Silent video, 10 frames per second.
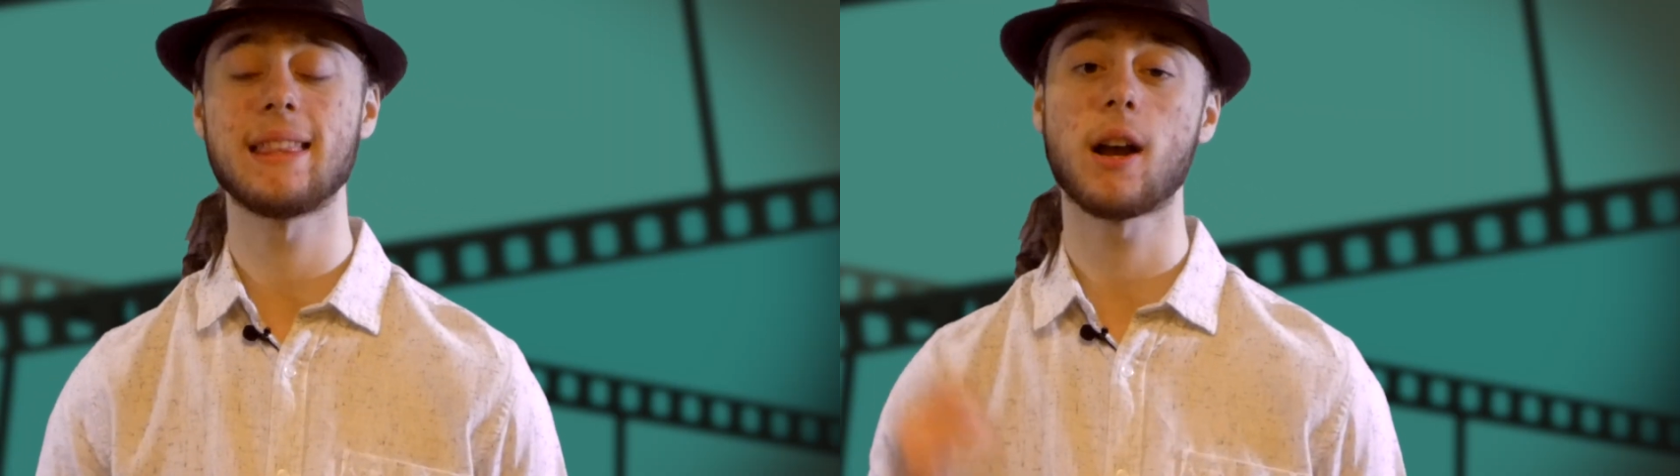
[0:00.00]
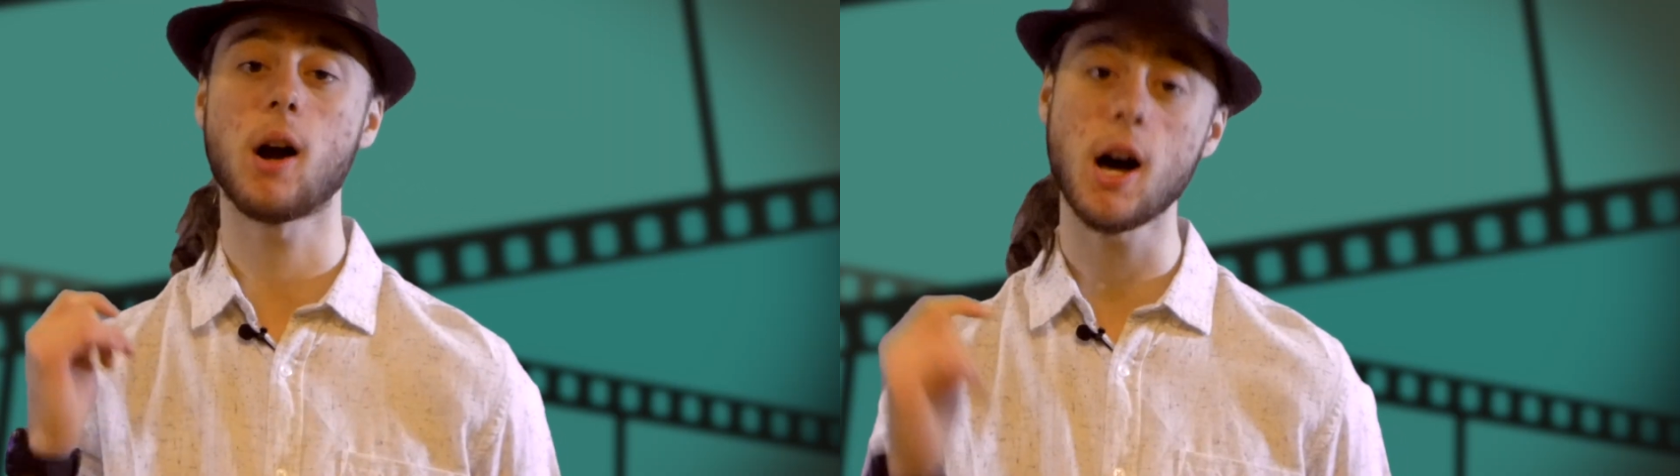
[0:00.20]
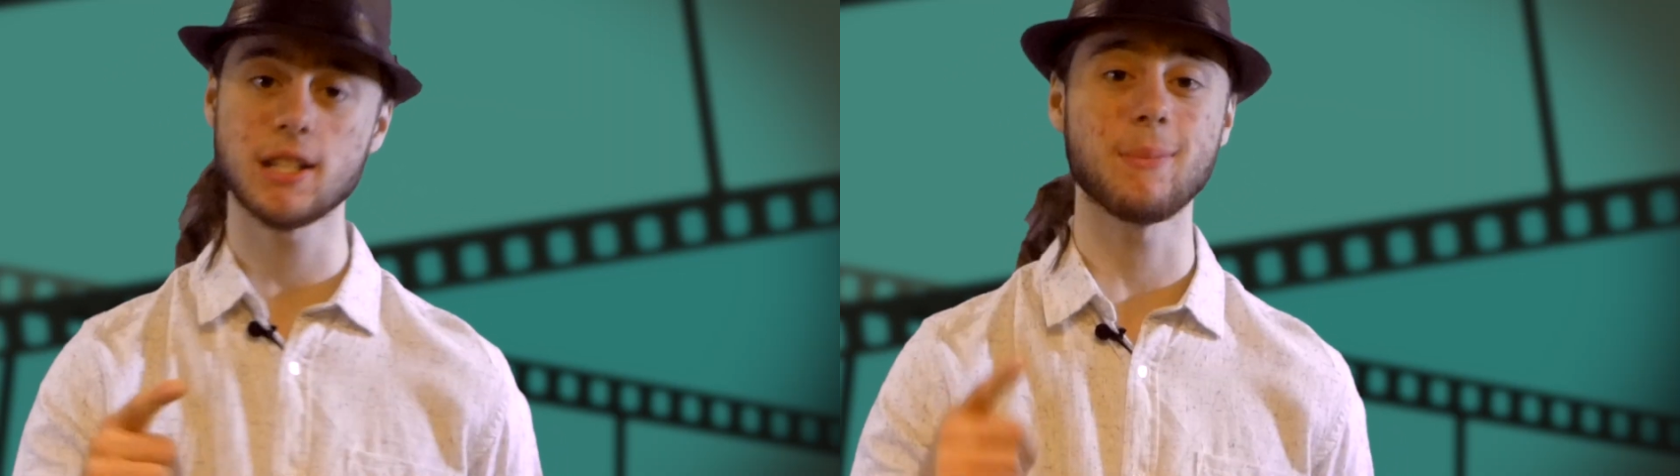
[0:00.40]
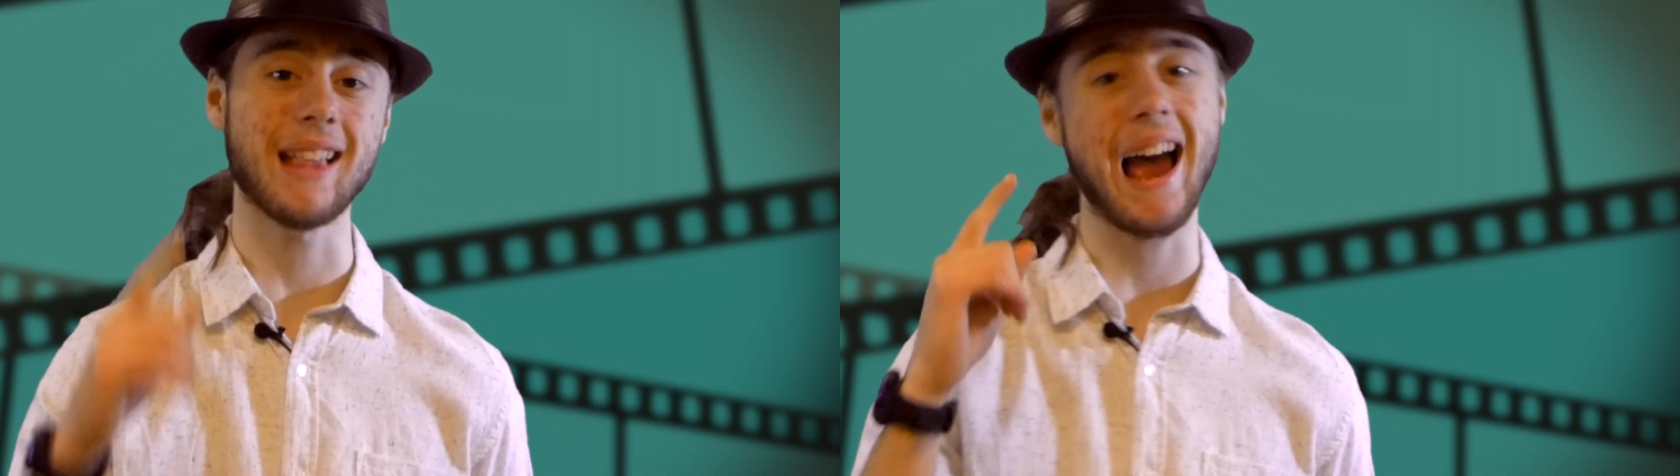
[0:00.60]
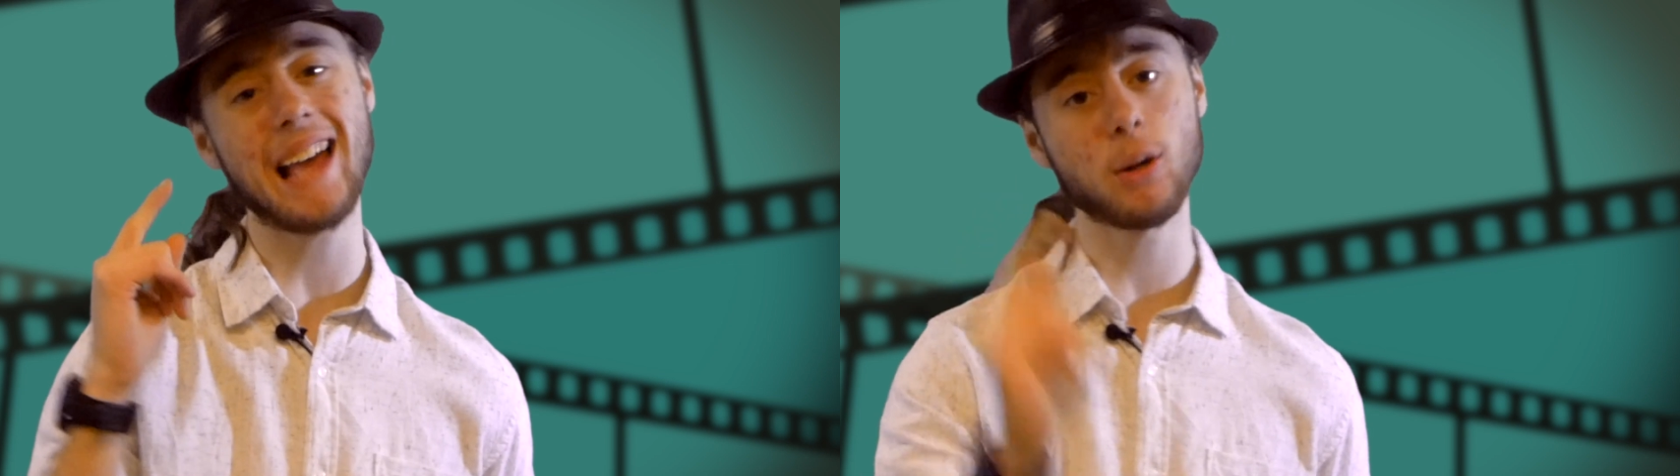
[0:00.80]
and they're awesome,
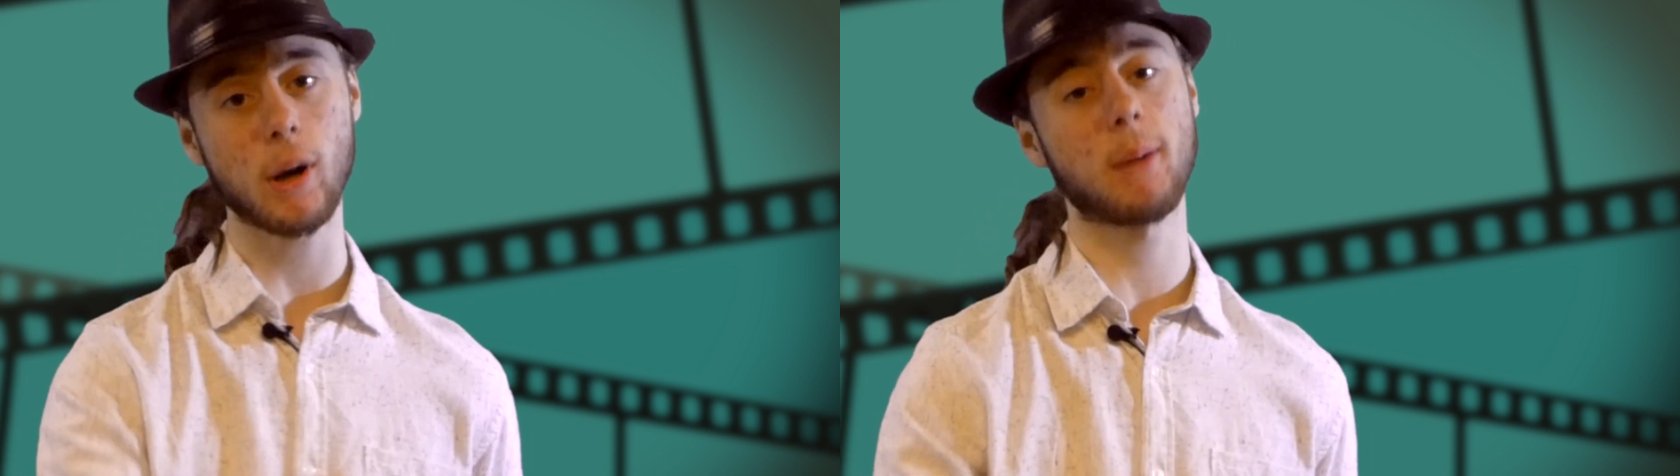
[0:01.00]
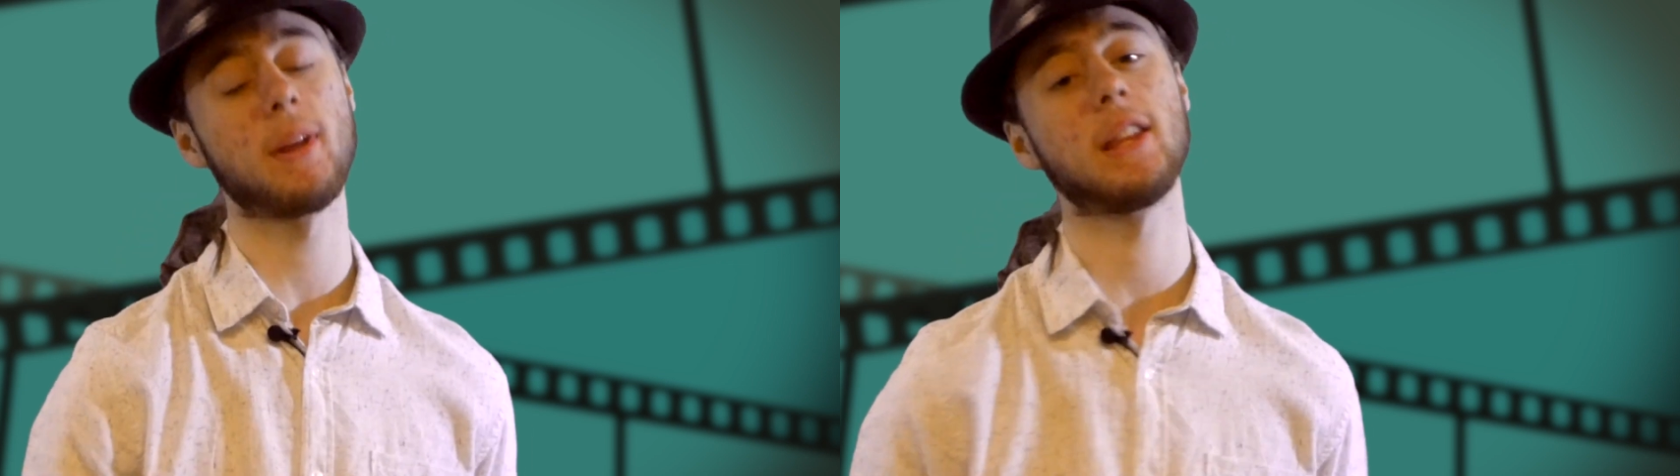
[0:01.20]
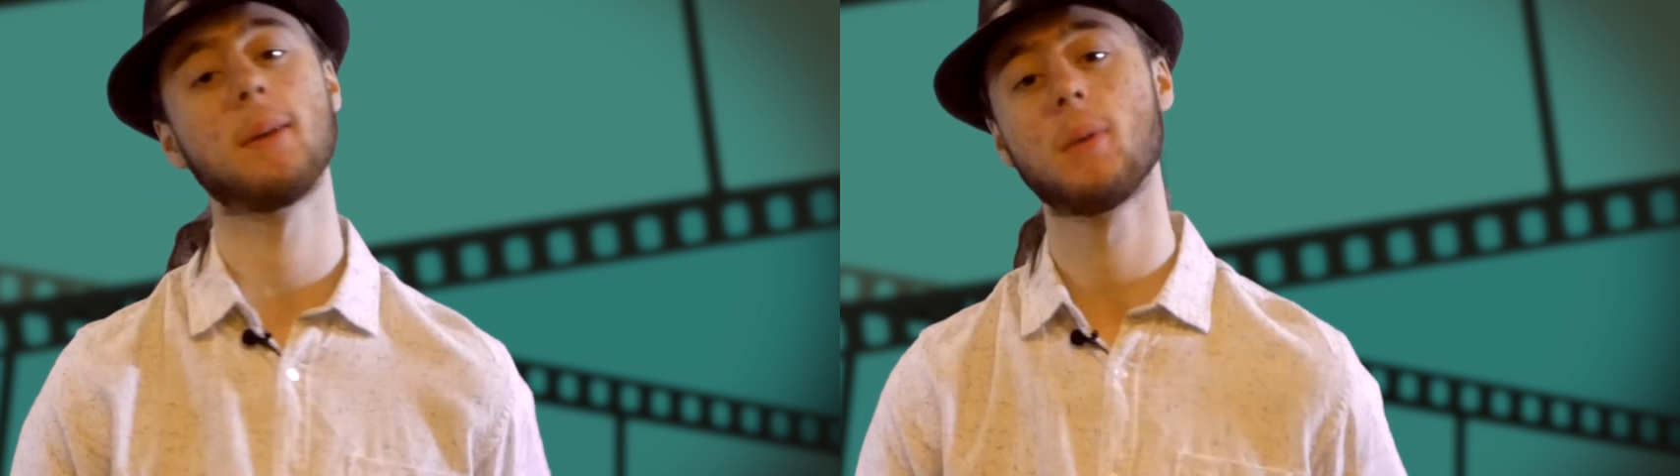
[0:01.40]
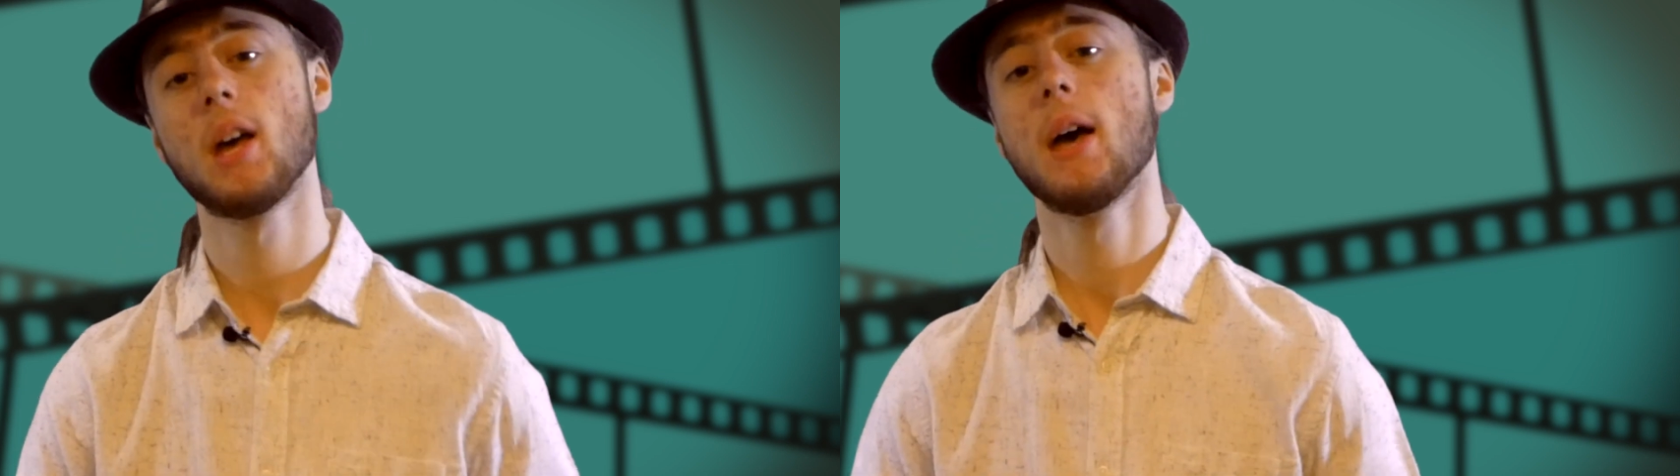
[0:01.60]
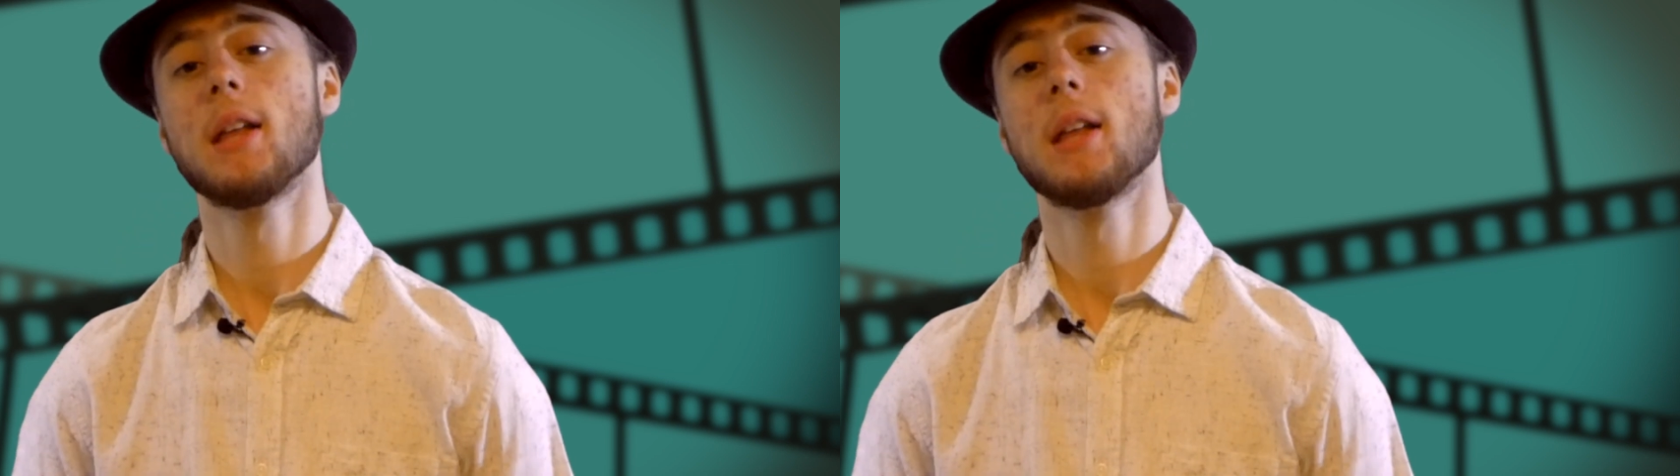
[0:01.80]
and I highly recommend them.